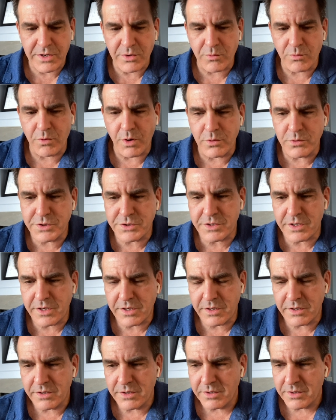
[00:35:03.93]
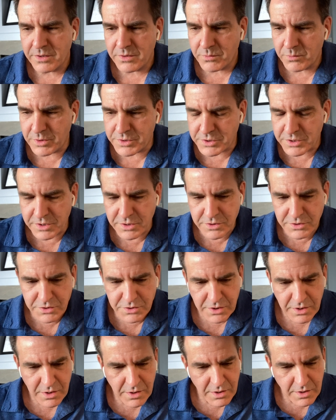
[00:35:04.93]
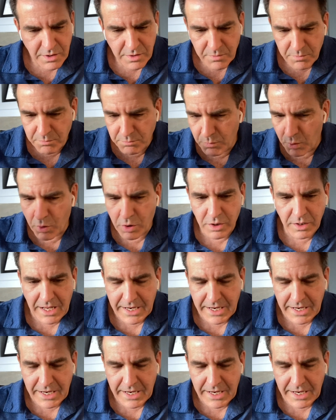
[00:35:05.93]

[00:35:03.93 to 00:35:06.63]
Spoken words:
roasting, which is more